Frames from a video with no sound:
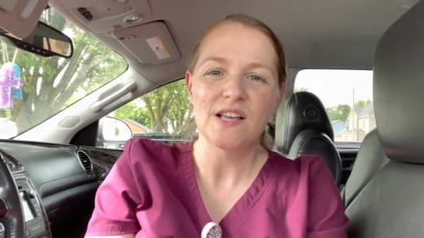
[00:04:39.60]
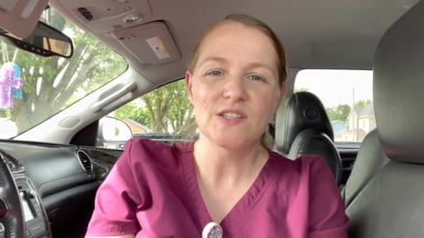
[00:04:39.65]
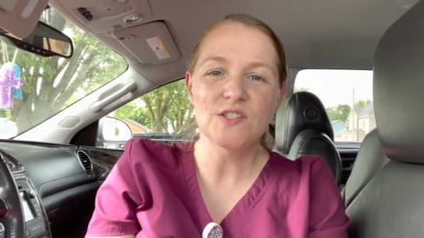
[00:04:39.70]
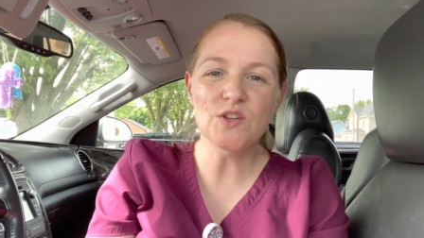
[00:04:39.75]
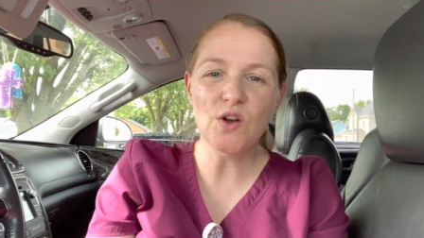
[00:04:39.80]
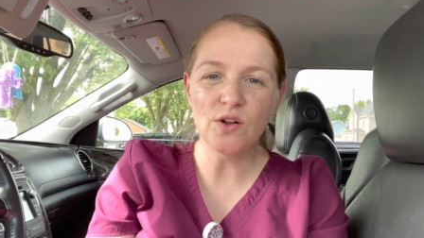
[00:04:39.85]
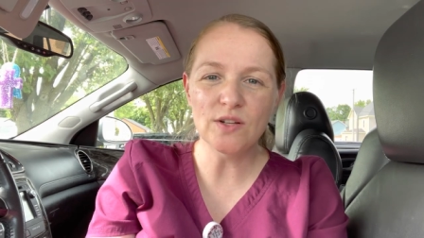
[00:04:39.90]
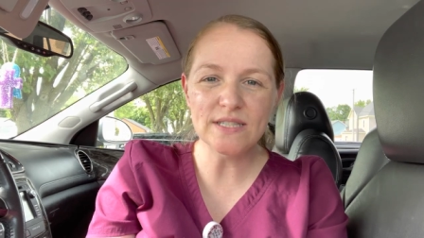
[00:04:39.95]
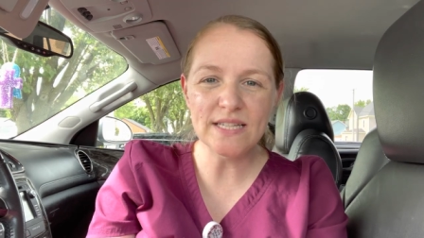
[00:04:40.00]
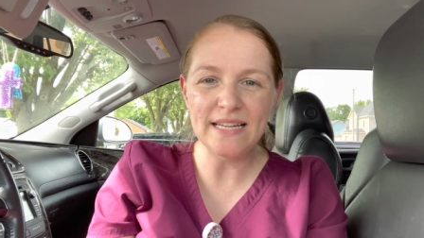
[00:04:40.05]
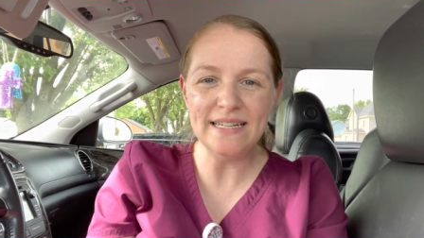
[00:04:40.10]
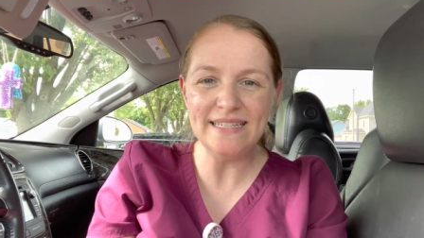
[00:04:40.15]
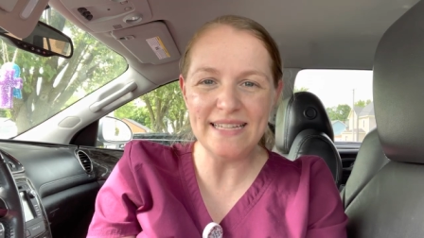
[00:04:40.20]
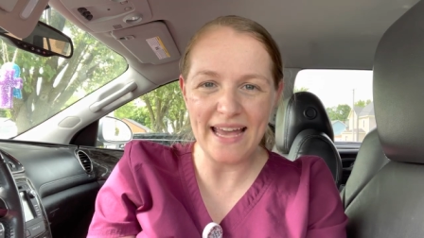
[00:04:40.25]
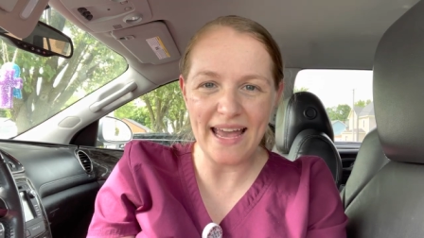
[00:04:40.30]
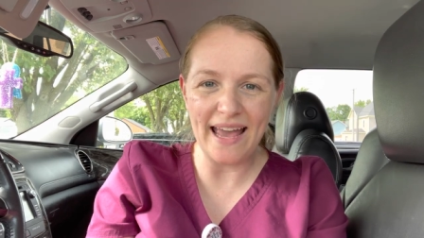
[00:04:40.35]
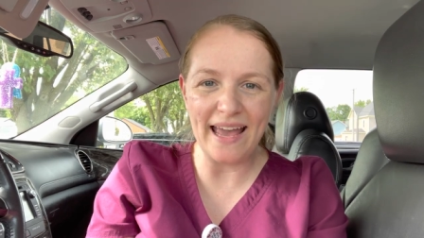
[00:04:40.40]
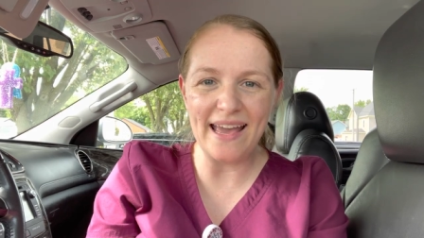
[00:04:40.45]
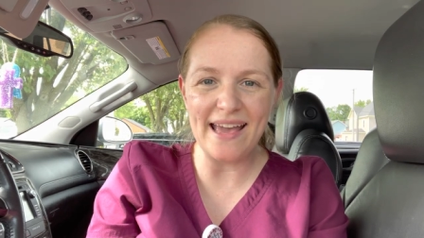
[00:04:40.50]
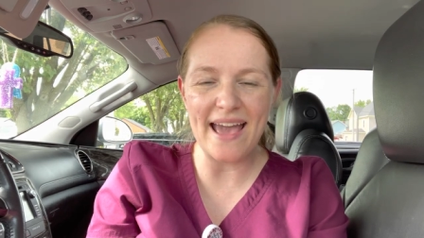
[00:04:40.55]
saw
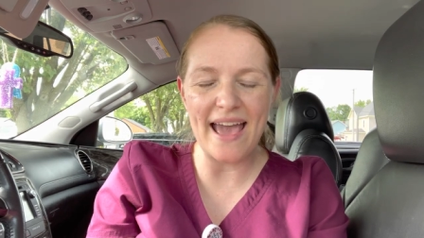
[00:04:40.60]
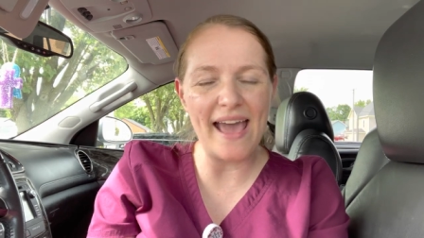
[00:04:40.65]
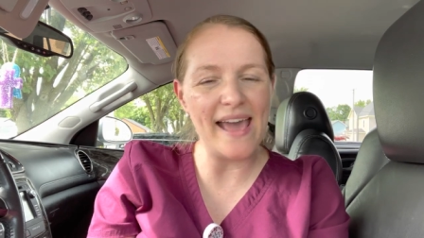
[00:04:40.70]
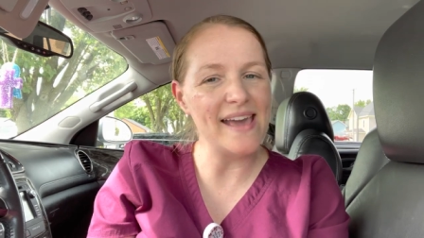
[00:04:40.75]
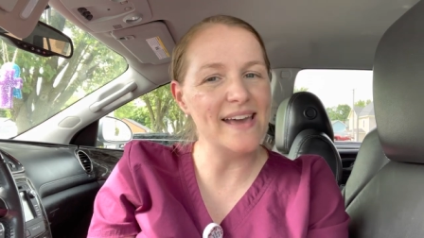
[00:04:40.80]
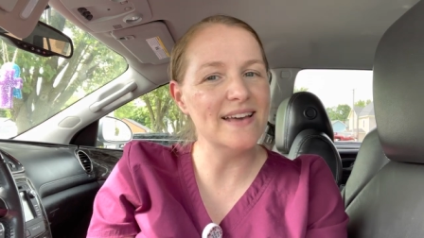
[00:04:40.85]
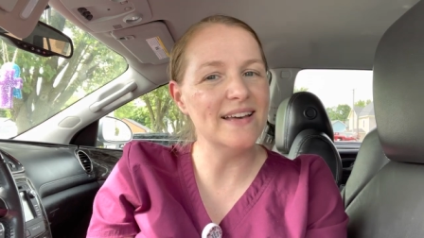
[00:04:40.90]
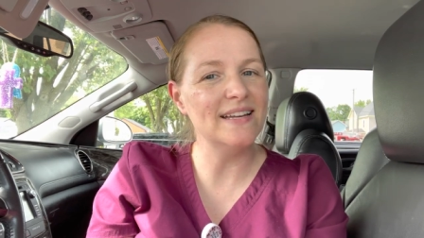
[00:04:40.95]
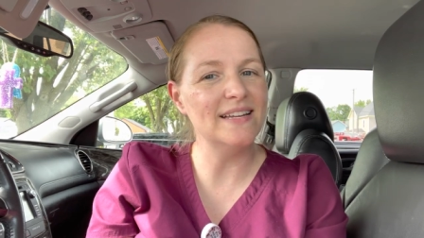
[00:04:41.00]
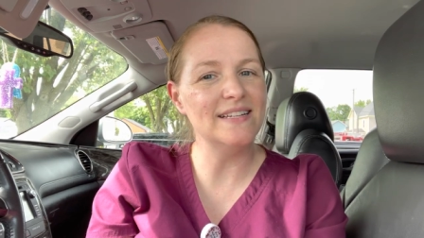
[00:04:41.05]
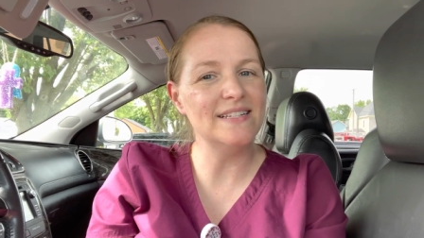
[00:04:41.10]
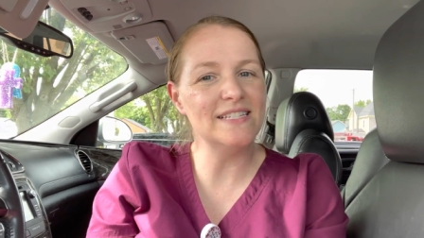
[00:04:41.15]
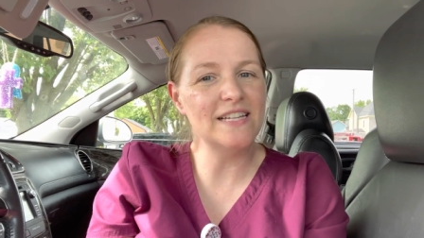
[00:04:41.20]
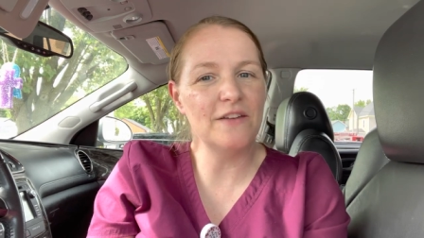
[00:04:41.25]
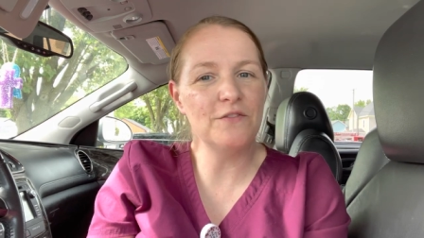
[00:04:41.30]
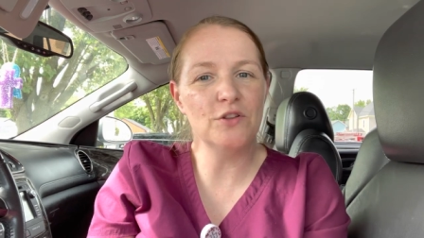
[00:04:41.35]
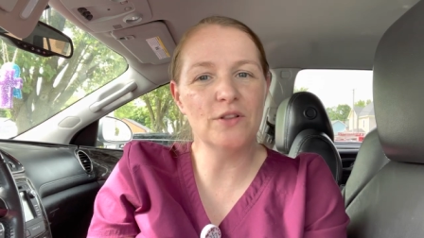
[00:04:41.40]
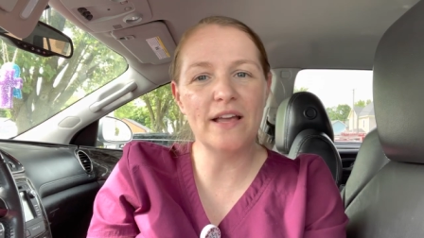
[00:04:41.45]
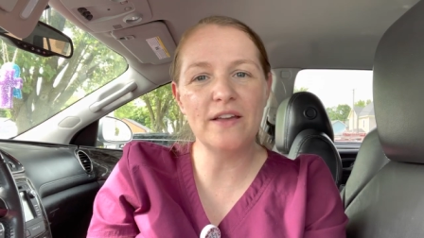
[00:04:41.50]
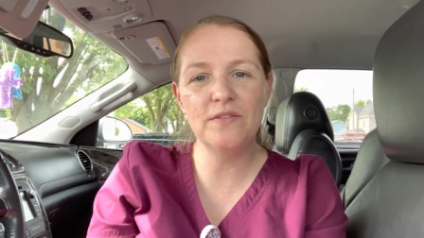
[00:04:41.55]
today. And
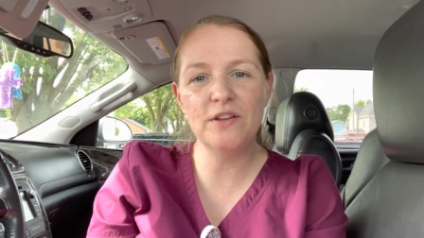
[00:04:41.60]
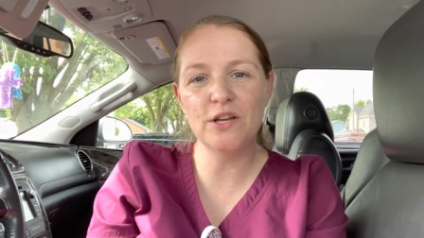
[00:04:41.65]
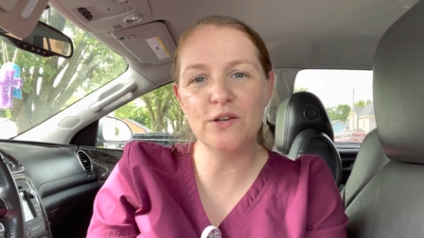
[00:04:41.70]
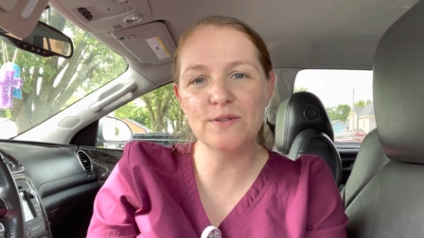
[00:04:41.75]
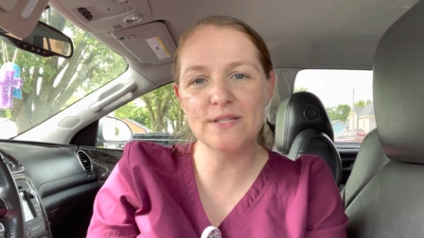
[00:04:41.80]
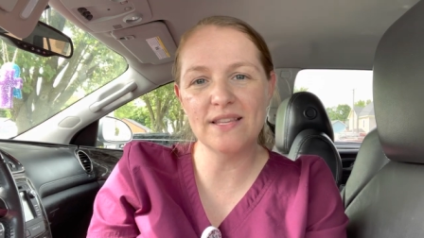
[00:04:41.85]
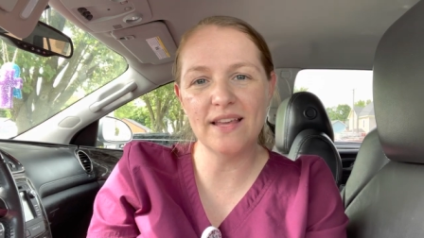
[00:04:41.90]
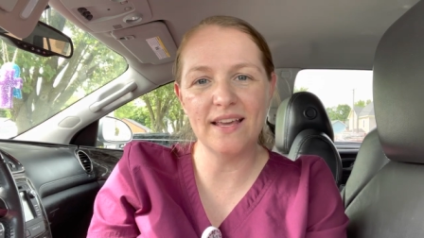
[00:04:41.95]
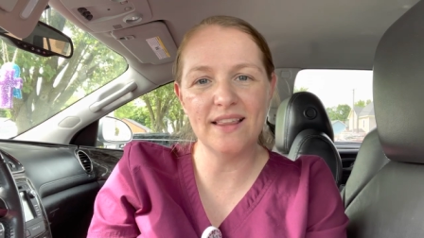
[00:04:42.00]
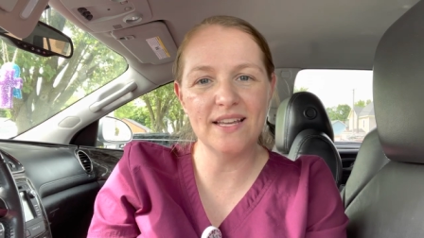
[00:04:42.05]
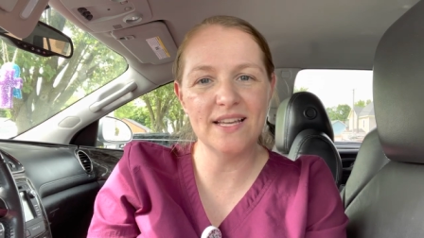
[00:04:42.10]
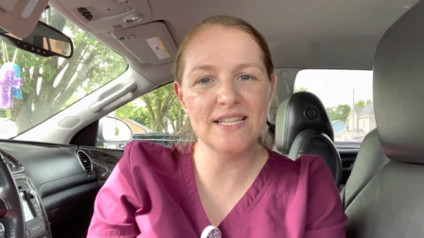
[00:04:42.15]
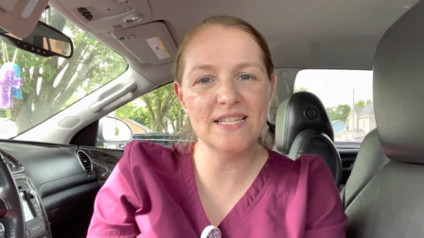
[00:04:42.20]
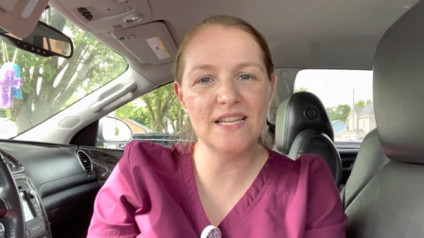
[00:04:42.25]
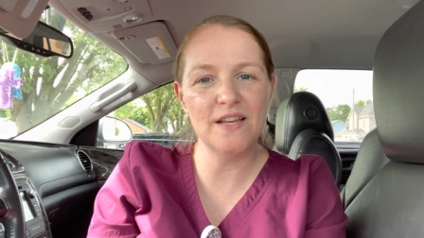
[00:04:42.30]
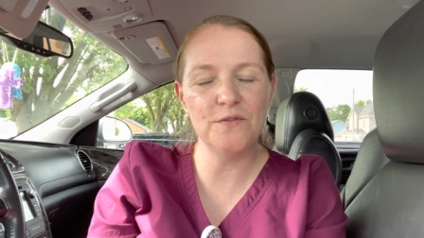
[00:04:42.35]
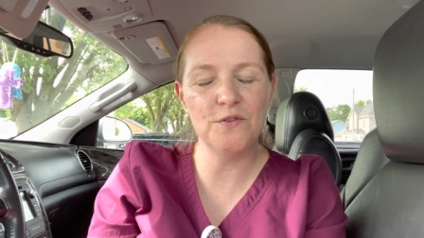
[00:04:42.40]
if you like videos like this,